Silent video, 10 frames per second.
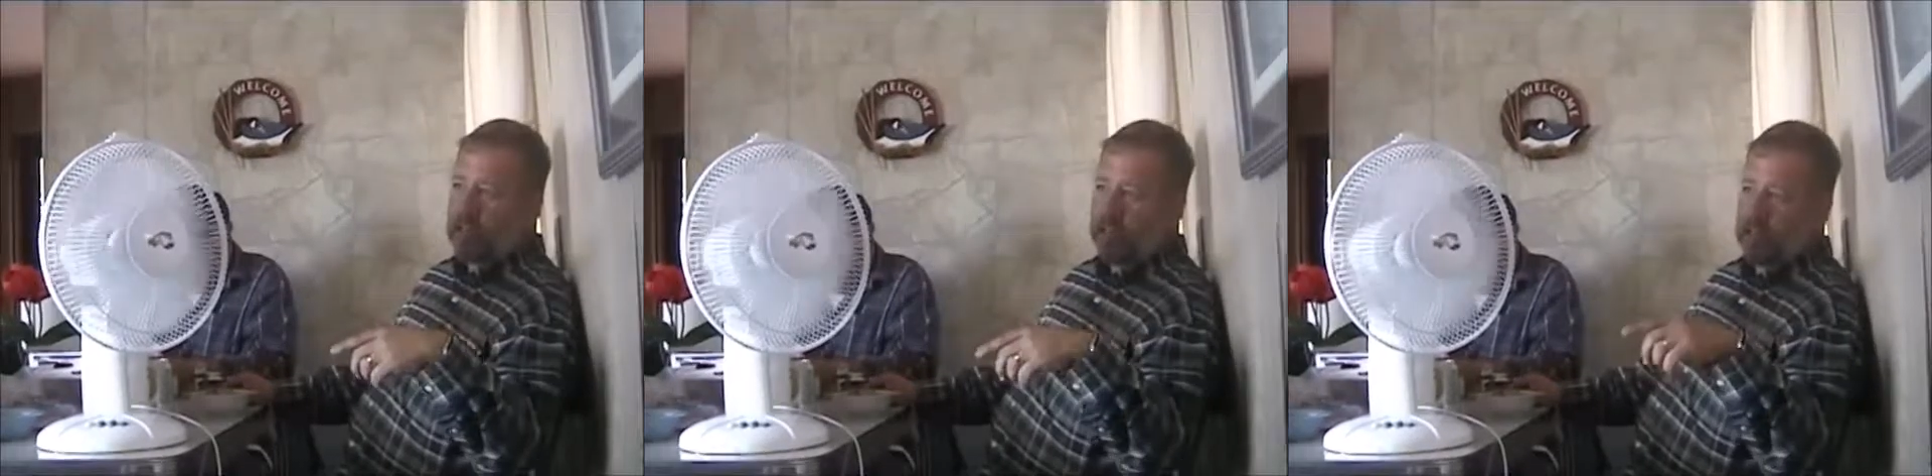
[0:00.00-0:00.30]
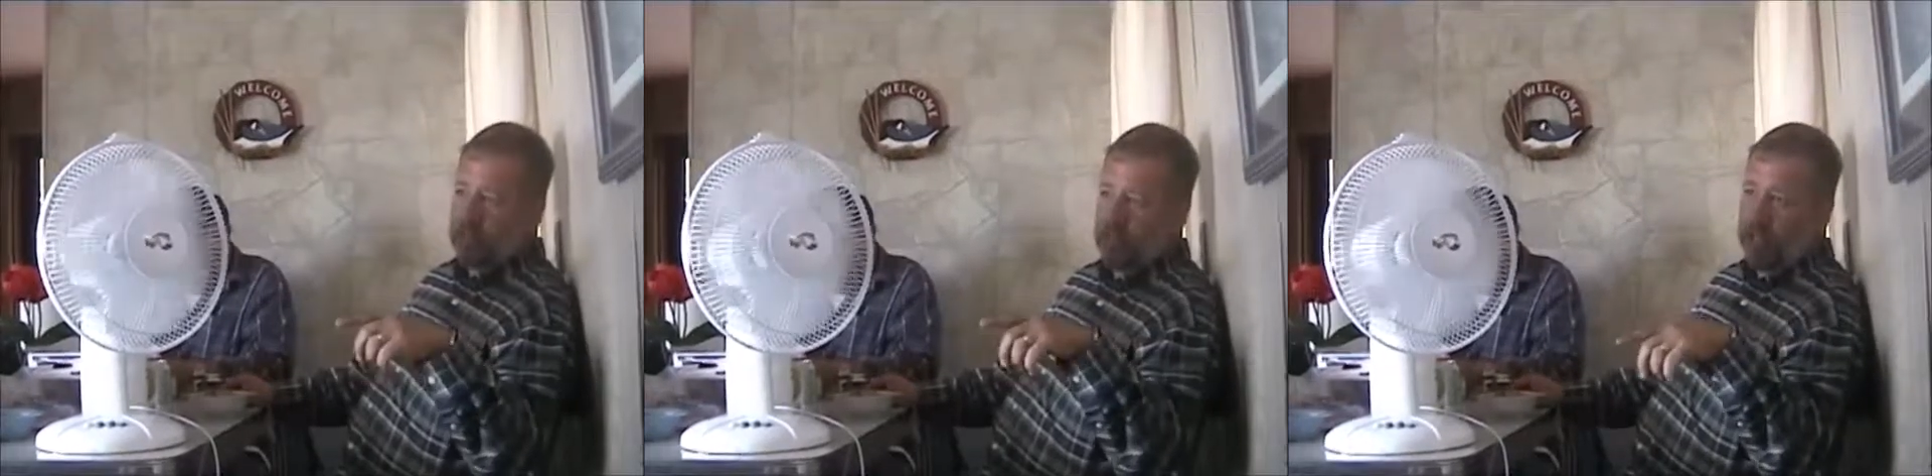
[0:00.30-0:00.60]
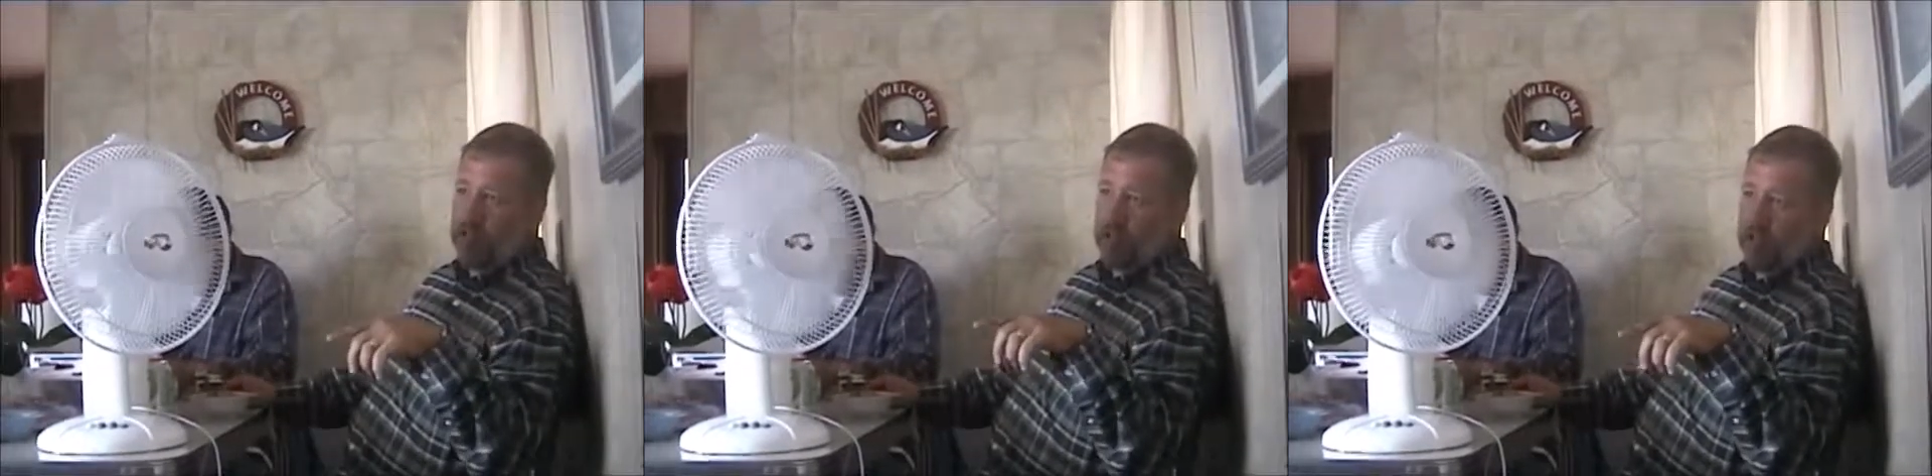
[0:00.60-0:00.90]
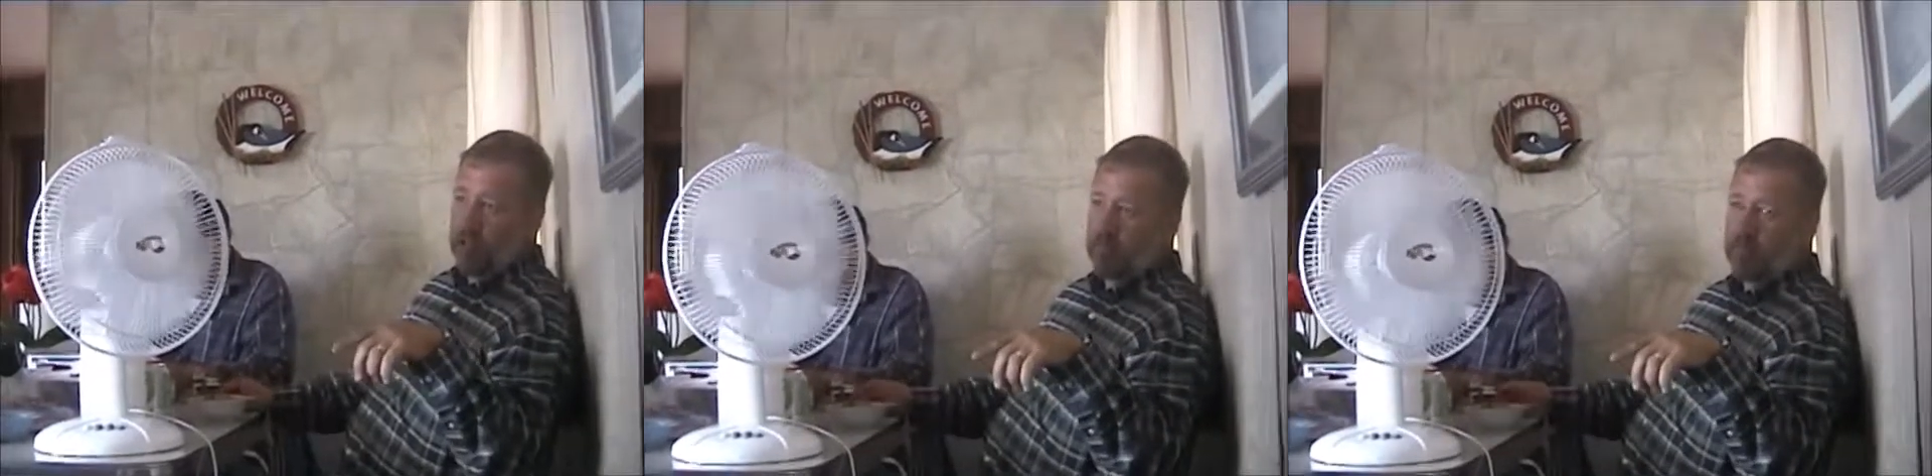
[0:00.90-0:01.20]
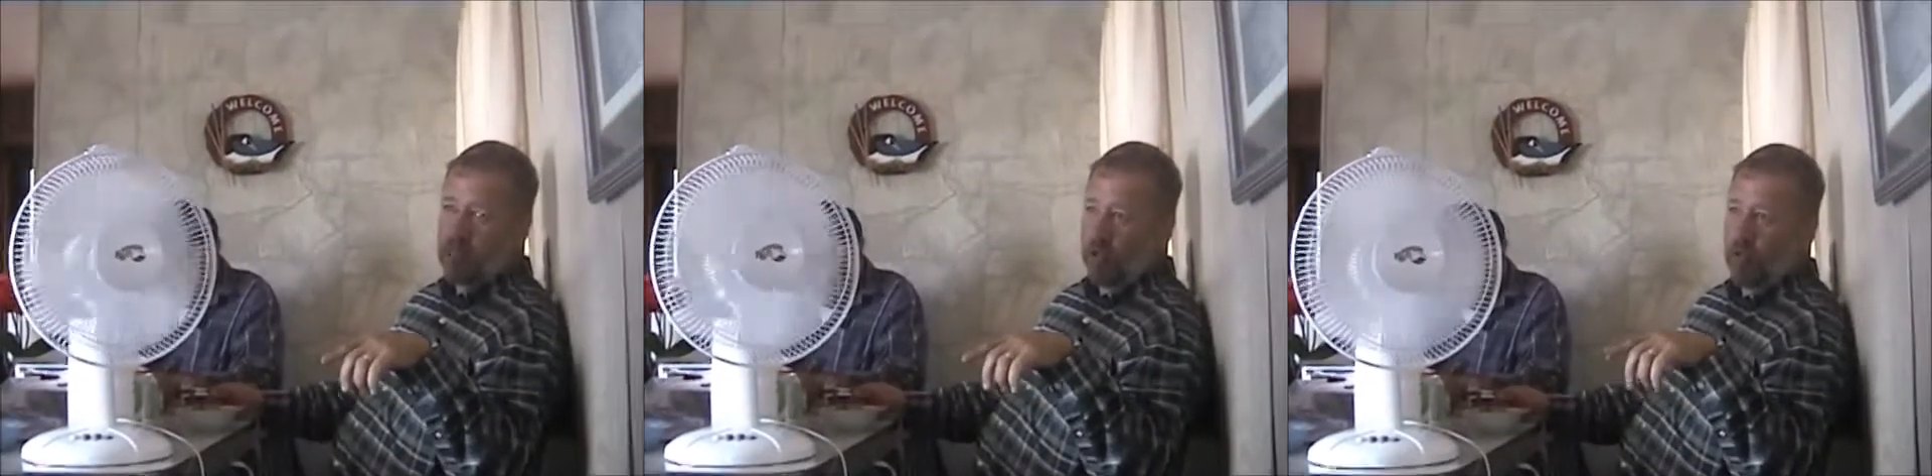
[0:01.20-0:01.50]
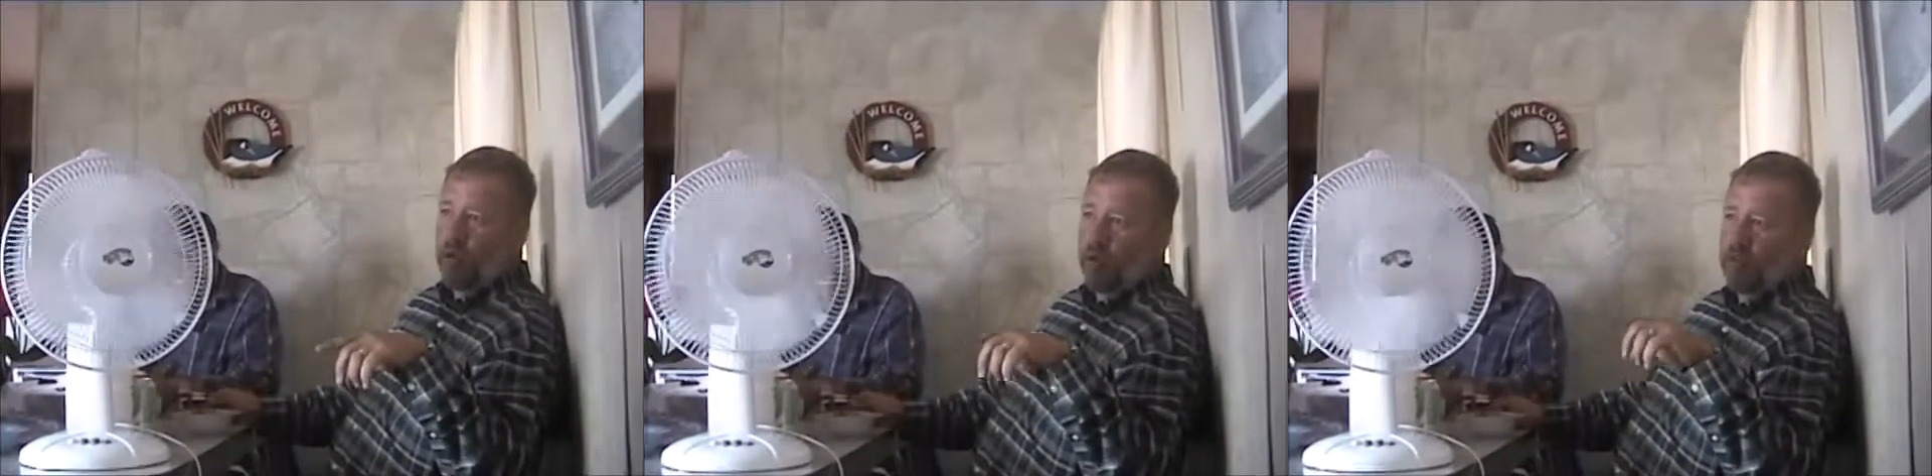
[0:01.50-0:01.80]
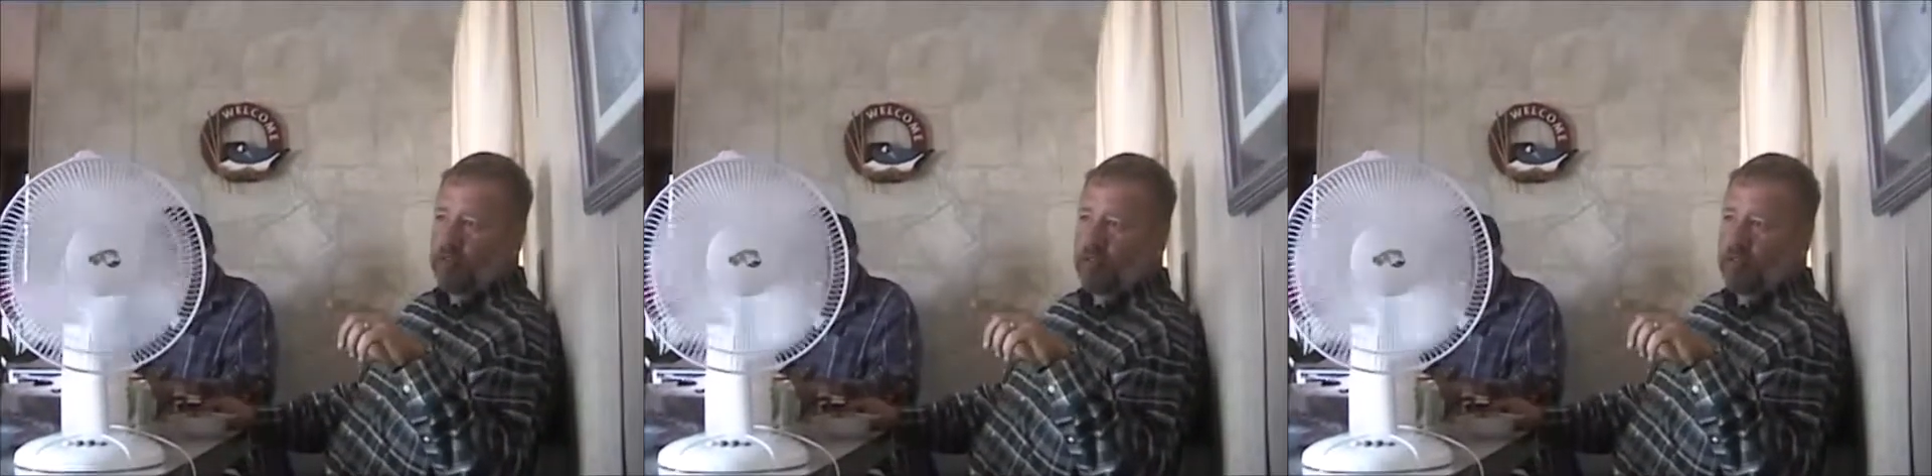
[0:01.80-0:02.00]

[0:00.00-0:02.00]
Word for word: get some things for the trolling motor,